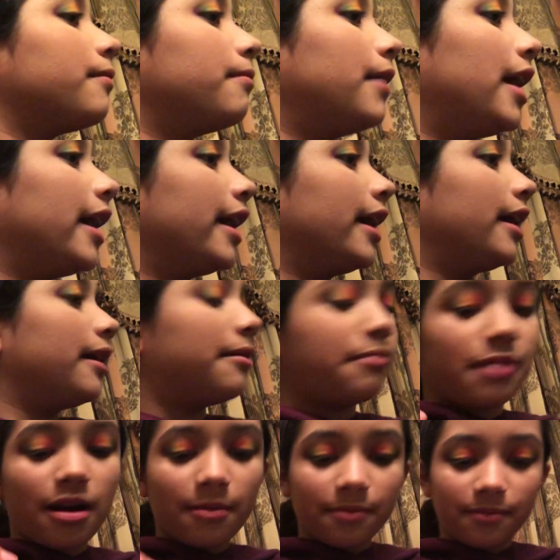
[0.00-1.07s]
My
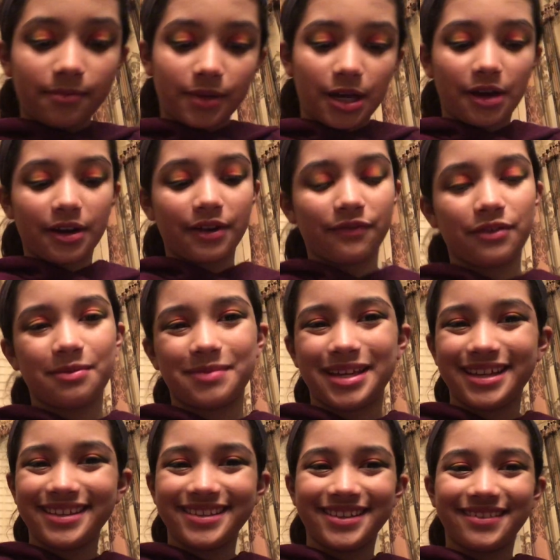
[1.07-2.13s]
mom got it for
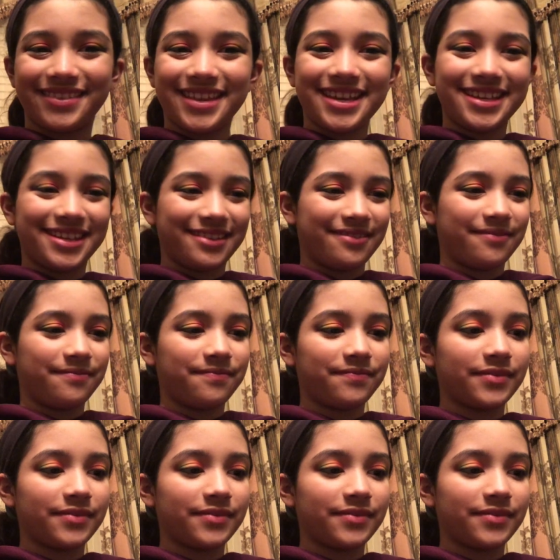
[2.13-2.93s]
me, so thank you.